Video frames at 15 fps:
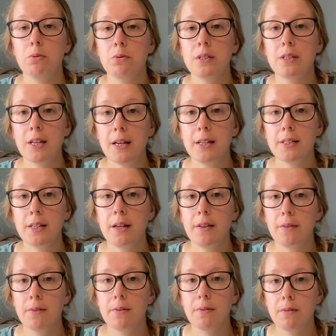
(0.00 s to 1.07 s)
sit
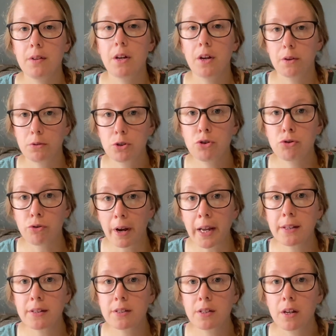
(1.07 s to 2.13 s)
in, straight,